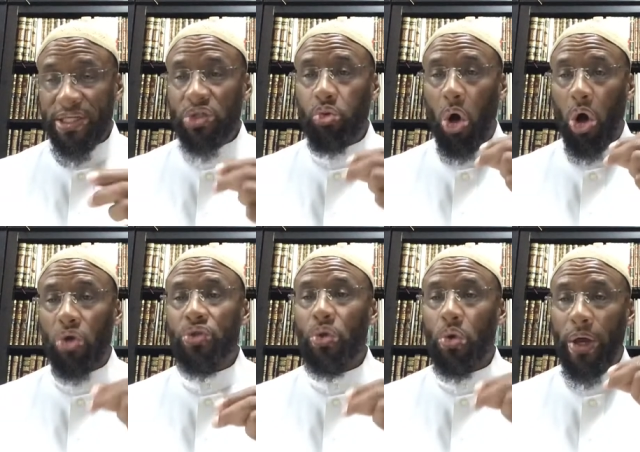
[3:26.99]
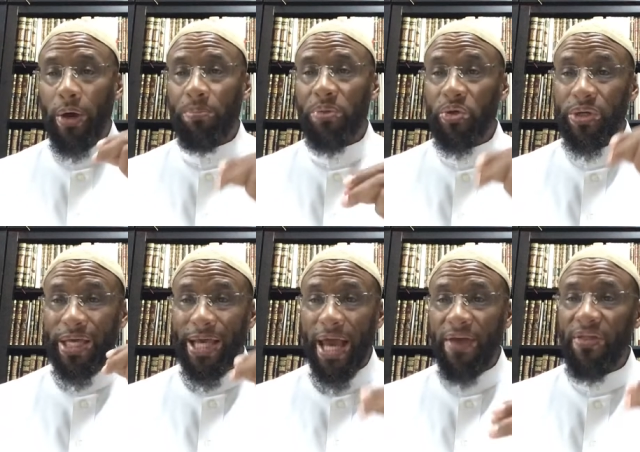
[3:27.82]
This will also help you to
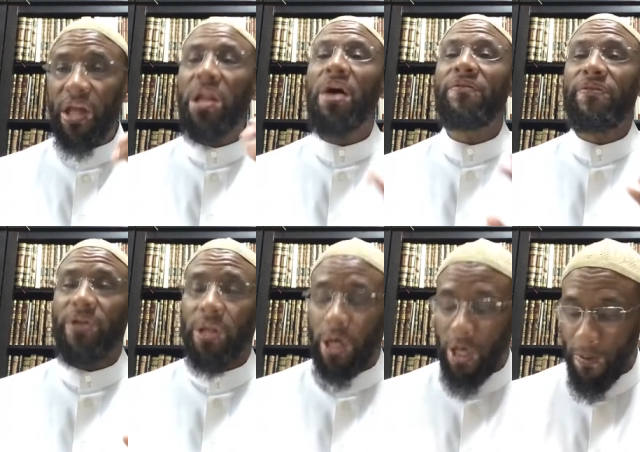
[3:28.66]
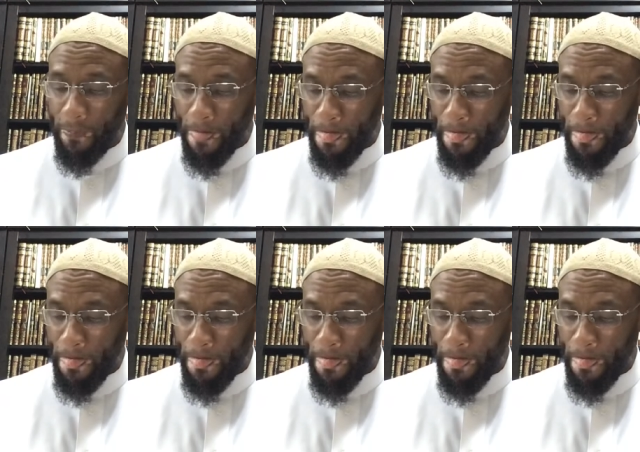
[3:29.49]
gain the love of Allah.